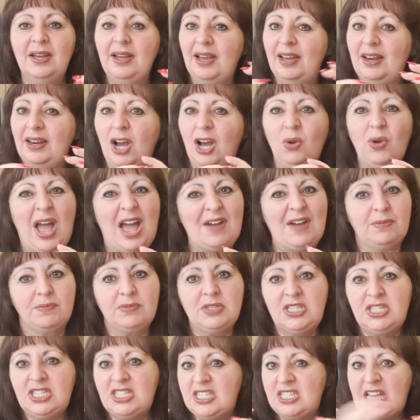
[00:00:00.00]
and I will have them
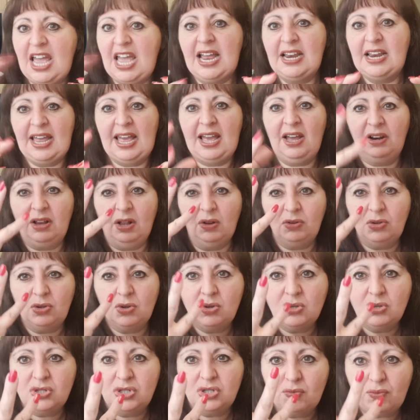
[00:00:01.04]
stand out. I'll
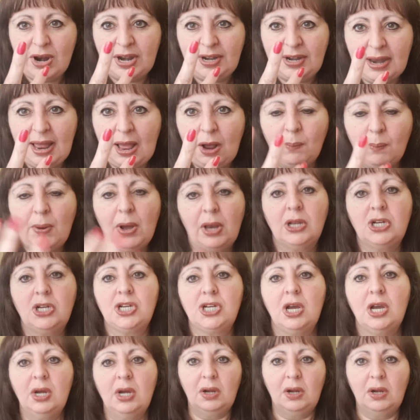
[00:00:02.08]
use your red nail polish.